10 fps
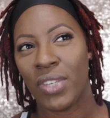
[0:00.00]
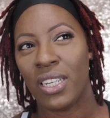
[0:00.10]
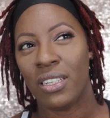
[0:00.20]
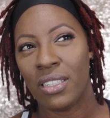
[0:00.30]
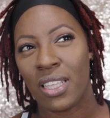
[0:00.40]

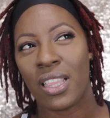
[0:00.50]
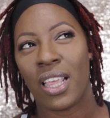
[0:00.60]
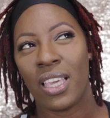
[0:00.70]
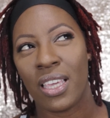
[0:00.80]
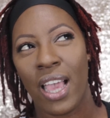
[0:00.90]
looks
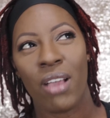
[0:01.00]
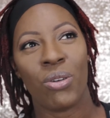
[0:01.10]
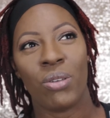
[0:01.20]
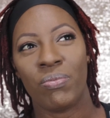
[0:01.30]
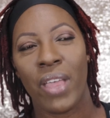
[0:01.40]
like. I
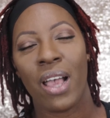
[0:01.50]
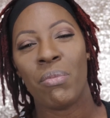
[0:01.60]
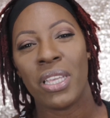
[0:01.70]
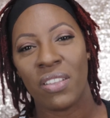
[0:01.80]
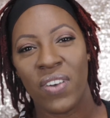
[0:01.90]
don't know. I'll
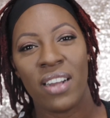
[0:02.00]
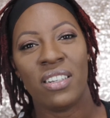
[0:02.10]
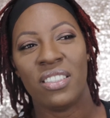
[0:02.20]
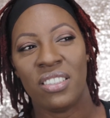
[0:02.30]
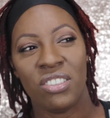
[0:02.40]
make the
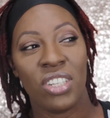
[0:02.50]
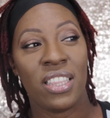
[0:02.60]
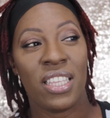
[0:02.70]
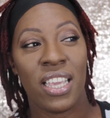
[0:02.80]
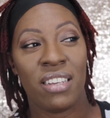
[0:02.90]
final decision
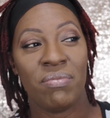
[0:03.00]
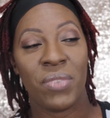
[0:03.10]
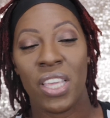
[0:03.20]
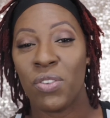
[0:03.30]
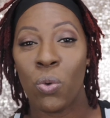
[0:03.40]
at the end.
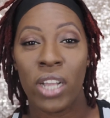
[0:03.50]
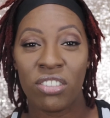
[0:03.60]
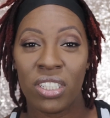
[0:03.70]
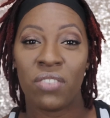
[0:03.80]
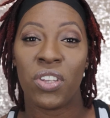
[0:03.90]
If you're
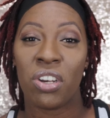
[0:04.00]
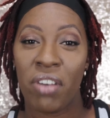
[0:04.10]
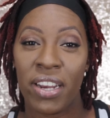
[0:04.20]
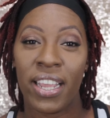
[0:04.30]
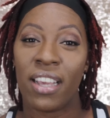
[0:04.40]
watching this video
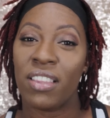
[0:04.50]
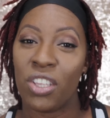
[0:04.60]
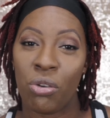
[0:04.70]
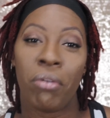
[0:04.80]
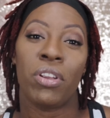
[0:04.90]
right now,
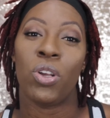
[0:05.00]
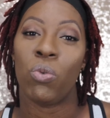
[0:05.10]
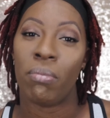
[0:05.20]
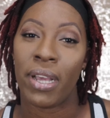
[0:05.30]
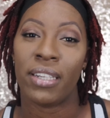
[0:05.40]
then you already know
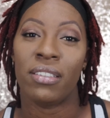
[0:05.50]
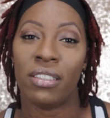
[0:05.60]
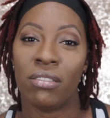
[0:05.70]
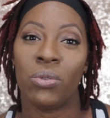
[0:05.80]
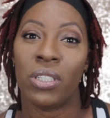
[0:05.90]
what my
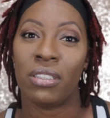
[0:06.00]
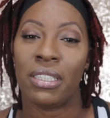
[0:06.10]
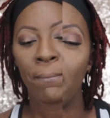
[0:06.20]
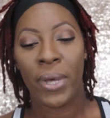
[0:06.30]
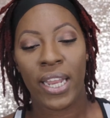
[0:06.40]
decision was.
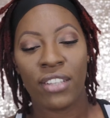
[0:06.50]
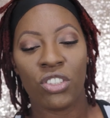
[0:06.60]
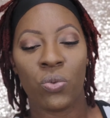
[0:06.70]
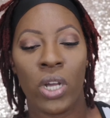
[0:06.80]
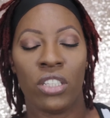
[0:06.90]
But I
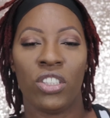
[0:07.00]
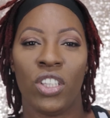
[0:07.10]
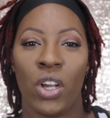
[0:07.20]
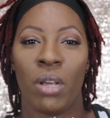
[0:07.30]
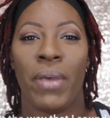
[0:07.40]
just wanted to
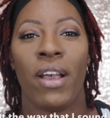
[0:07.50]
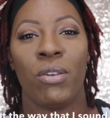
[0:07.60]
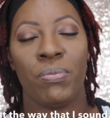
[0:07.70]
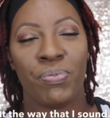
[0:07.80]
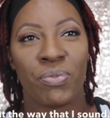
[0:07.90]
talk
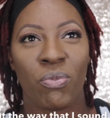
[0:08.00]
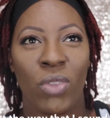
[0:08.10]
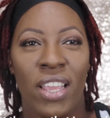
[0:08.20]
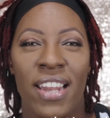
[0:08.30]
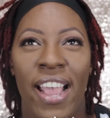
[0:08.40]
about
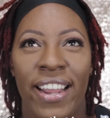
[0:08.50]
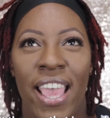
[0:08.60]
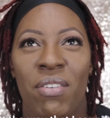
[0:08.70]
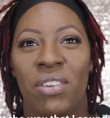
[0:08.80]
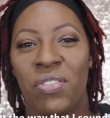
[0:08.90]
not
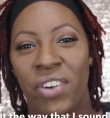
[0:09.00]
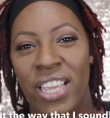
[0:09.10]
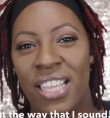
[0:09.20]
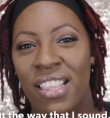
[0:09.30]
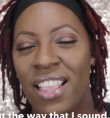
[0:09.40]
having
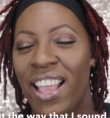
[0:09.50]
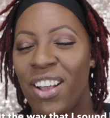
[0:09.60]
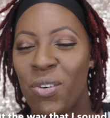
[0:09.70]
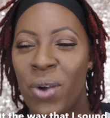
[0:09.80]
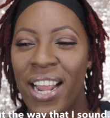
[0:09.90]
friends.
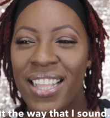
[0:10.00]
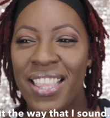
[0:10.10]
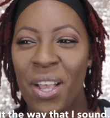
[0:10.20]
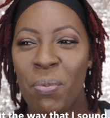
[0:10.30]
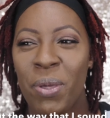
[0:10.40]
Now, when I
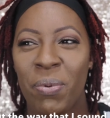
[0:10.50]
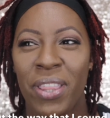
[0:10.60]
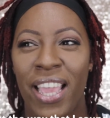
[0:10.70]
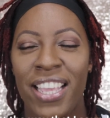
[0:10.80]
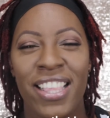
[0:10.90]
tell
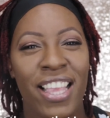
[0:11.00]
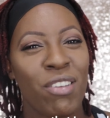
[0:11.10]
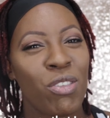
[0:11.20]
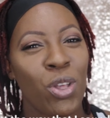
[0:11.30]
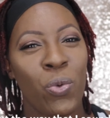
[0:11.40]
people that, it
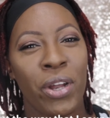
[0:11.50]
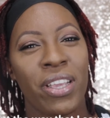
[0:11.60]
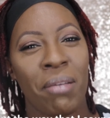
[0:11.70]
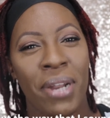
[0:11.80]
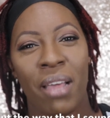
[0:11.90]
sounds so
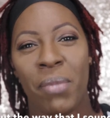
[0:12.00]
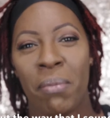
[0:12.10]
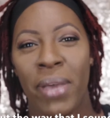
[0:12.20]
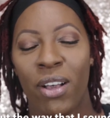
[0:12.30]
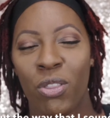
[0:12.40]
weird coming out my
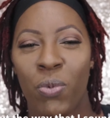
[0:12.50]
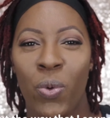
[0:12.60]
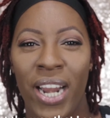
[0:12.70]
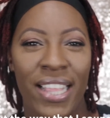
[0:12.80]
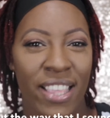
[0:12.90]
mouth, but
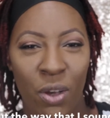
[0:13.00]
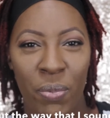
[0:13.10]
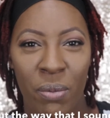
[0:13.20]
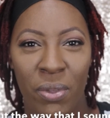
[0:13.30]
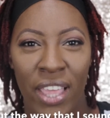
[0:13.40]
when I tell
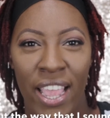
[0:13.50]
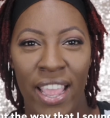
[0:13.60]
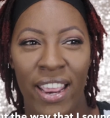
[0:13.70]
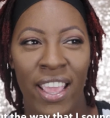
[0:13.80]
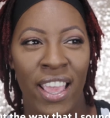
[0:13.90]
people that,